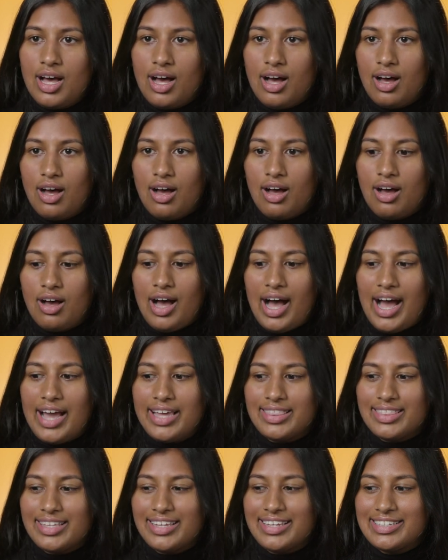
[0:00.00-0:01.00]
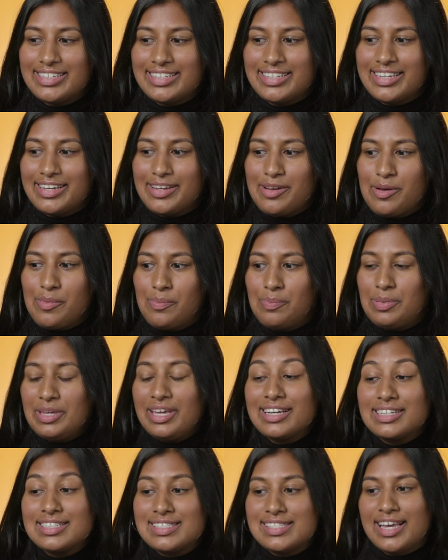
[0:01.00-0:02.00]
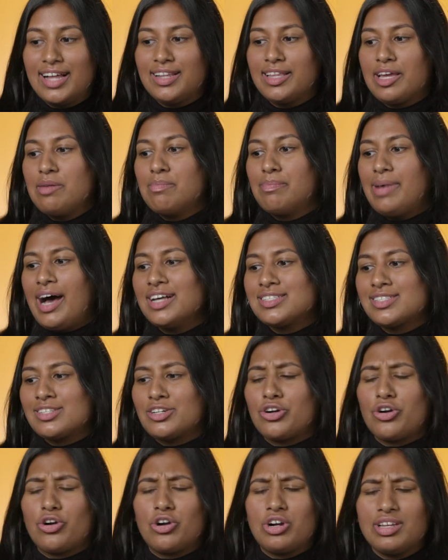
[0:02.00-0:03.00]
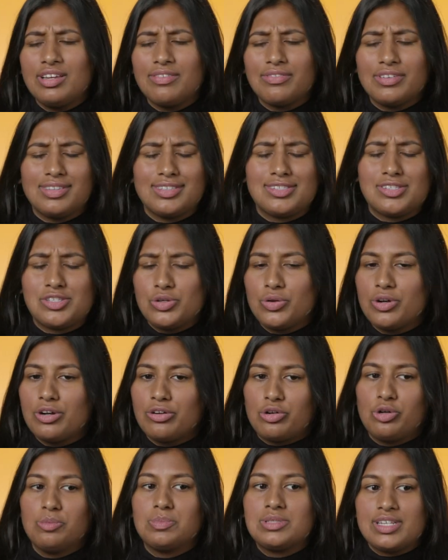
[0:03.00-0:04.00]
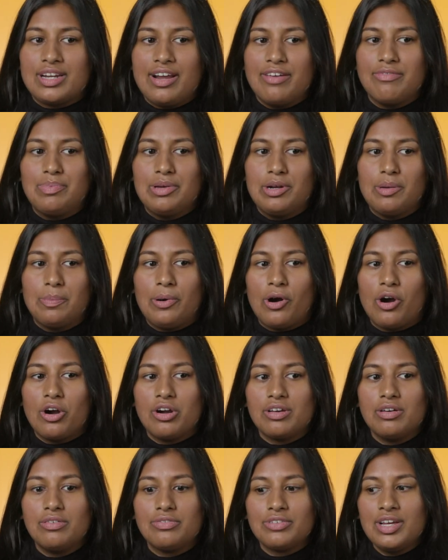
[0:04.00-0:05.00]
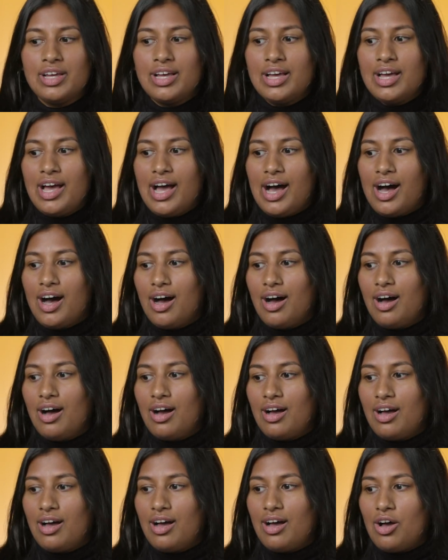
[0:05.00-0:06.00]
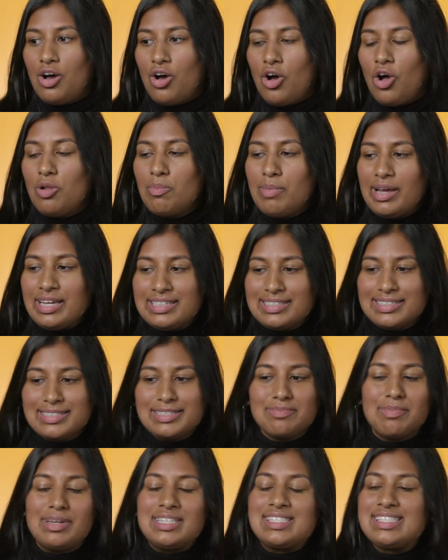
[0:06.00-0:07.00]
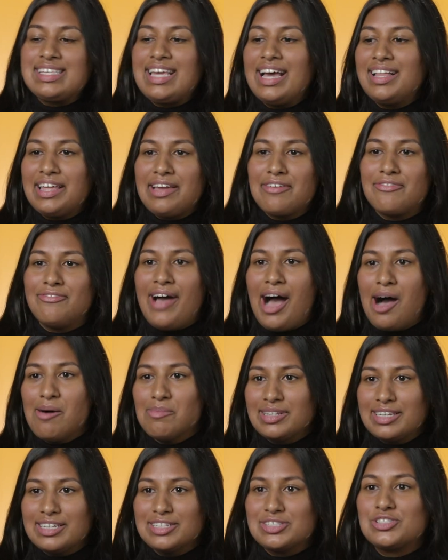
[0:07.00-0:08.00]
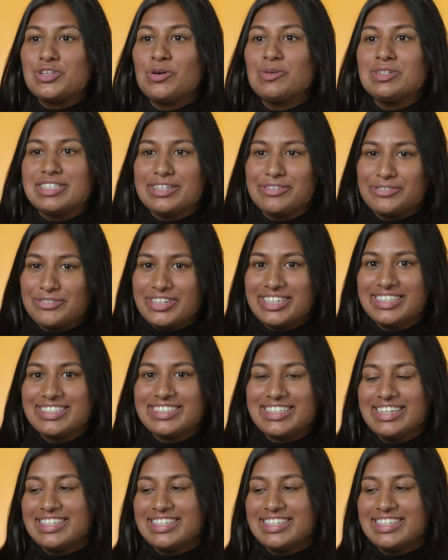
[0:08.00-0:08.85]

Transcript: Uh, I think being a CLA ambassador, or even student groups that I've been a part of, uh, all my, my CLA family is so different.